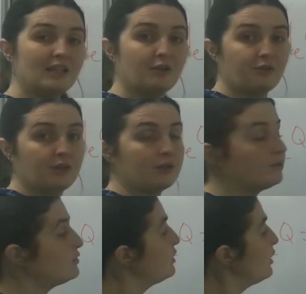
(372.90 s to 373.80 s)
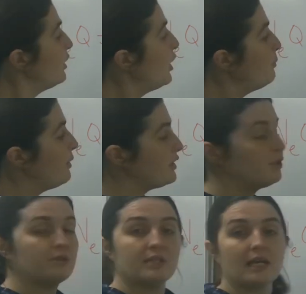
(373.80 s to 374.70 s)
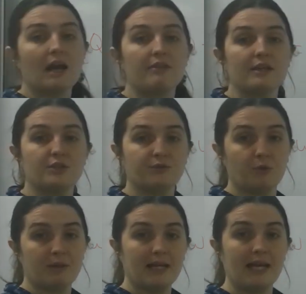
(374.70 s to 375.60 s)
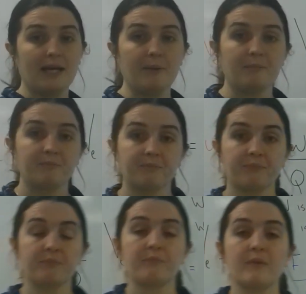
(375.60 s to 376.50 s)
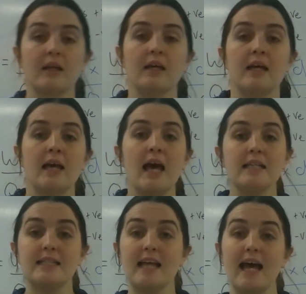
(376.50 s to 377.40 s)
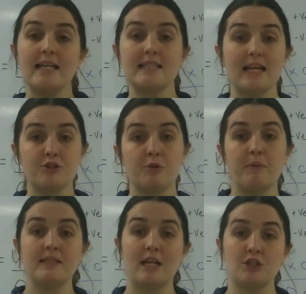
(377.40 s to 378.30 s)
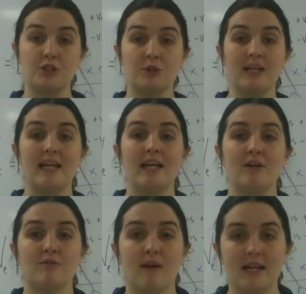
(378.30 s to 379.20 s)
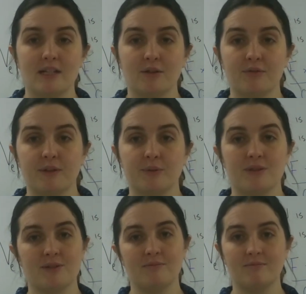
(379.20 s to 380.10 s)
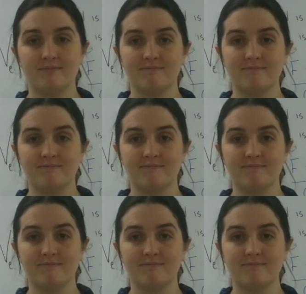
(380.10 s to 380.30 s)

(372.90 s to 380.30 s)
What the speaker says: in the field by using this formula here. So that is electric potential in radial fields.